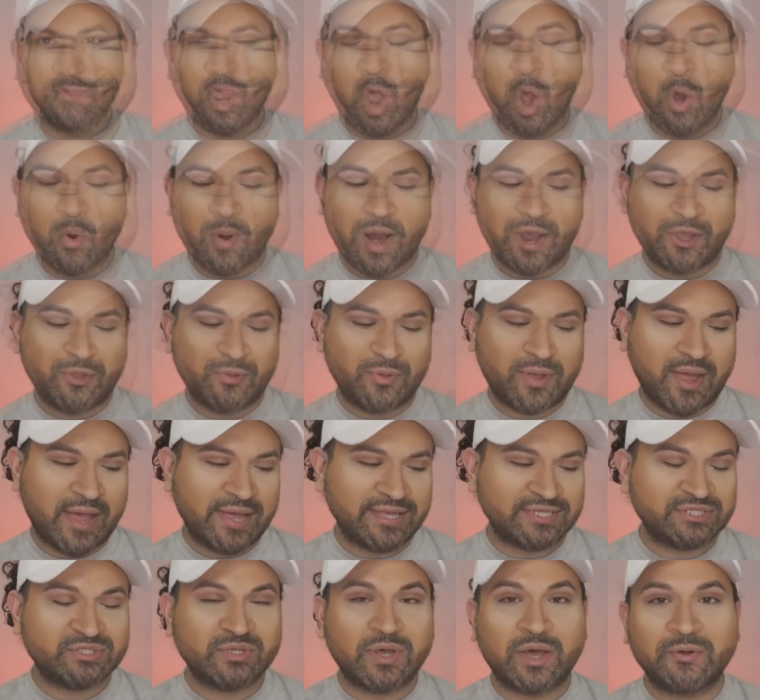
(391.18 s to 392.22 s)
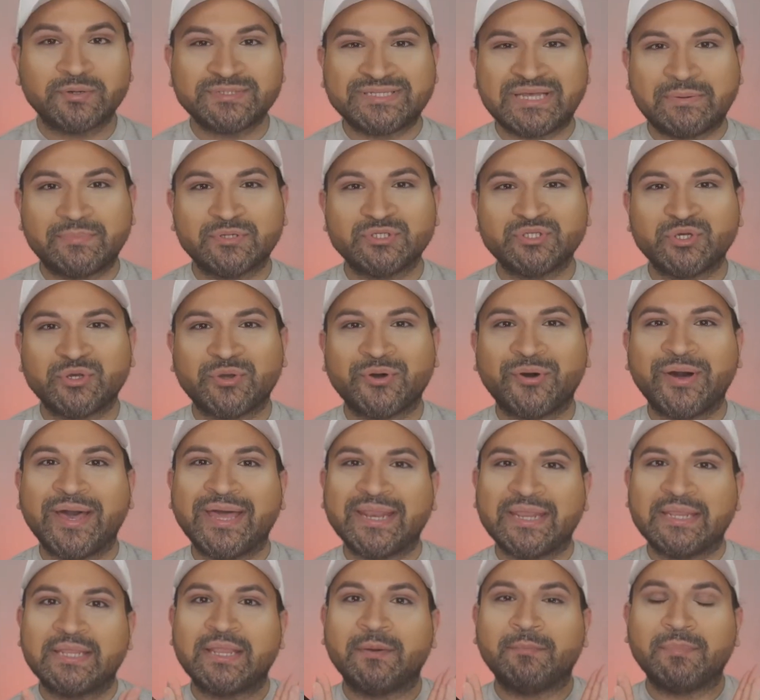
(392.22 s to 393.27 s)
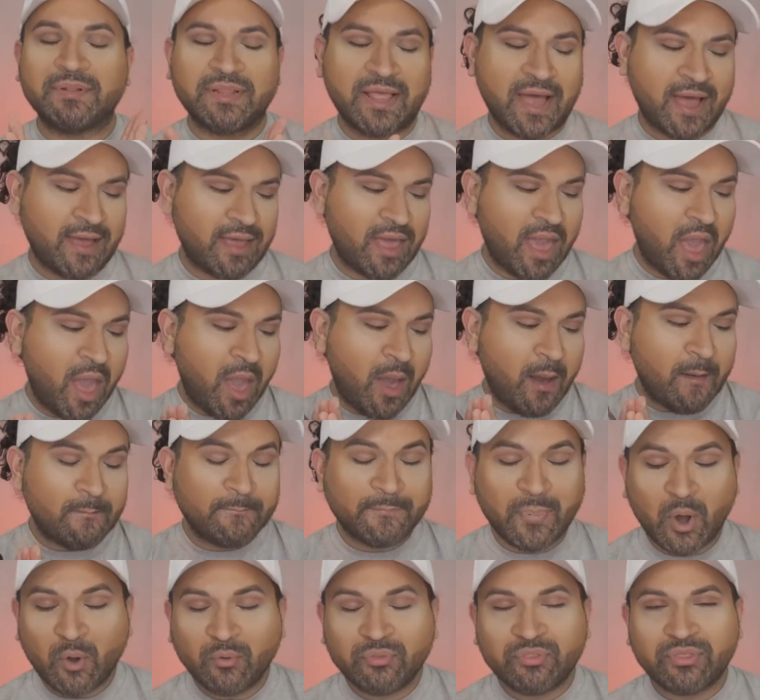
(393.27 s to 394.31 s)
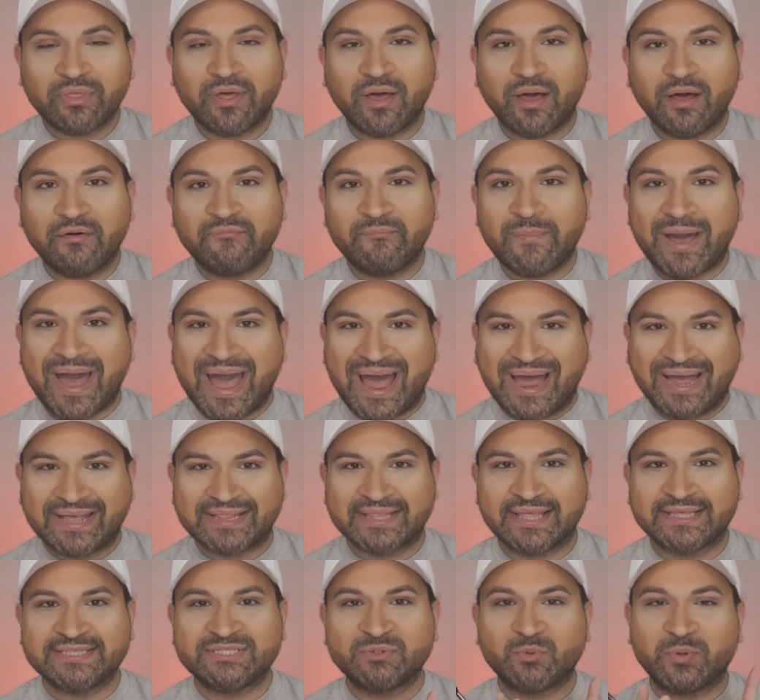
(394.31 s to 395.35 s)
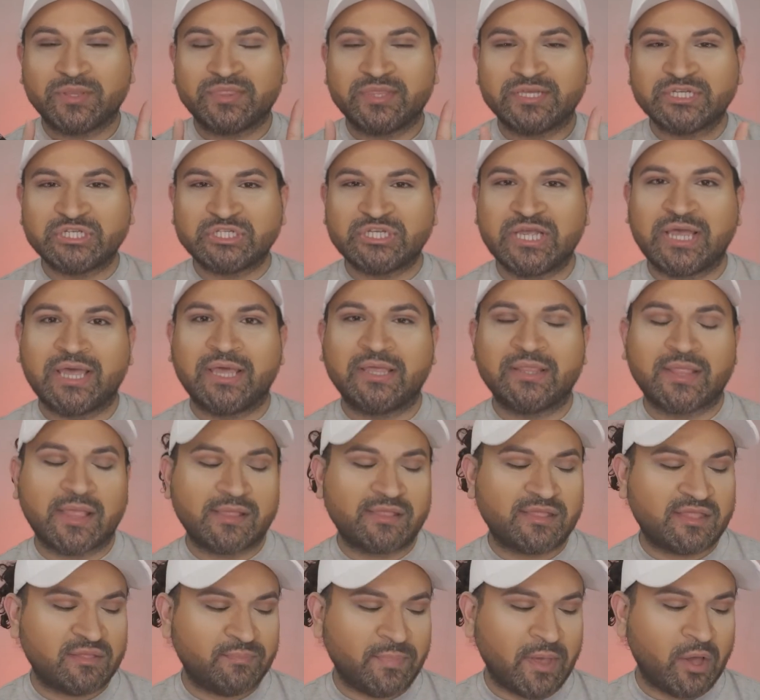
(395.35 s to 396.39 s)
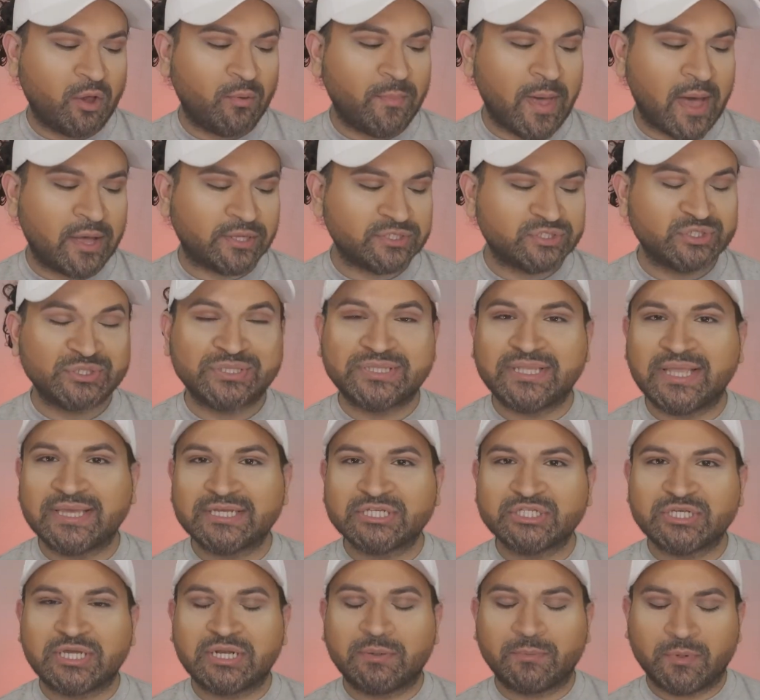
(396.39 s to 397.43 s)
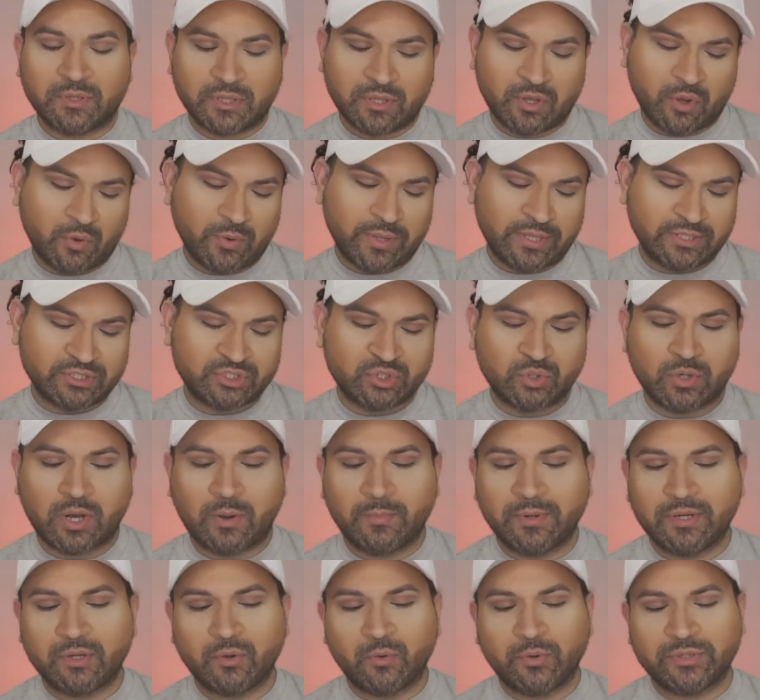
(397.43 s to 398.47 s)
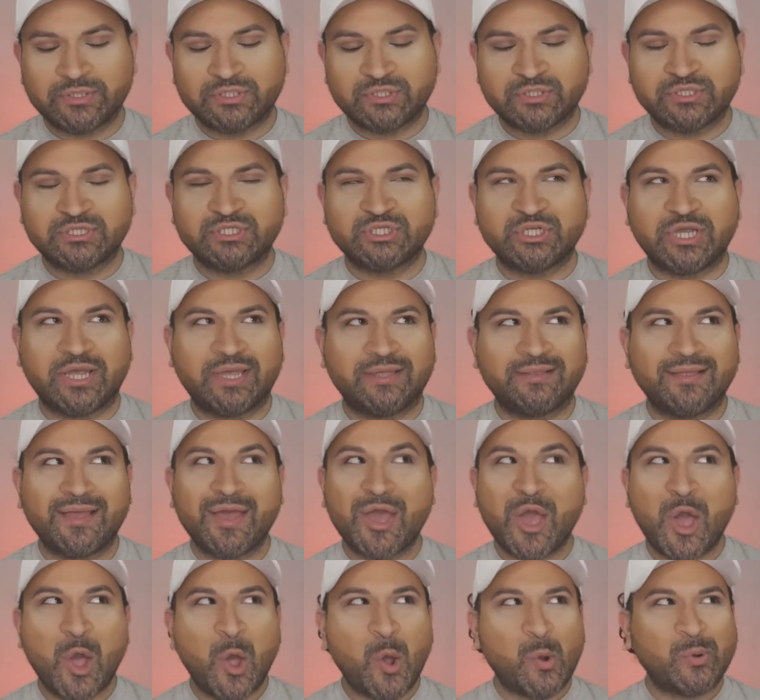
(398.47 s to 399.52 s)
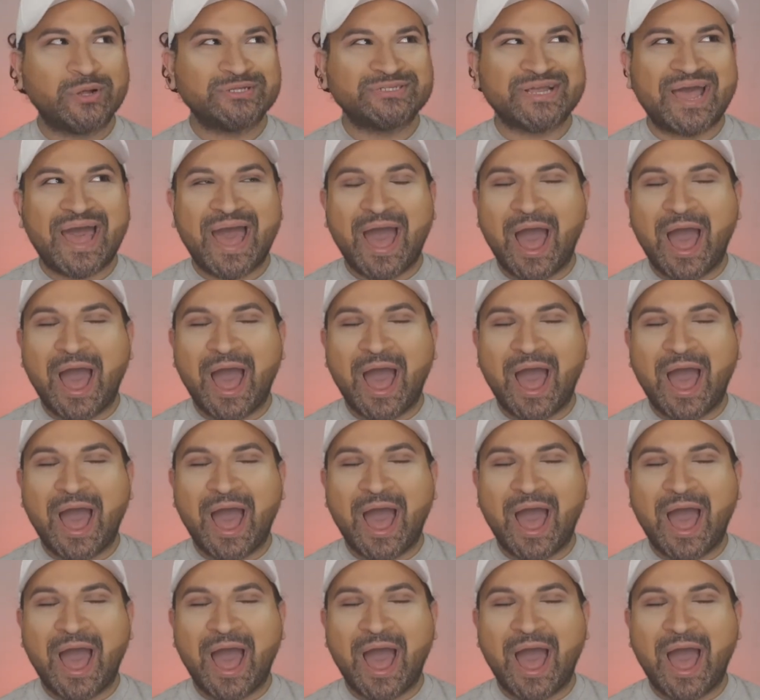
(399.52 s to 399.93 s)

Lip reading: Alright, you guys. So I was able to go ahead and apply both of my eyelids with the shade Spellbound. So the next shade I'm going to go into, I'm going to go into the shade, which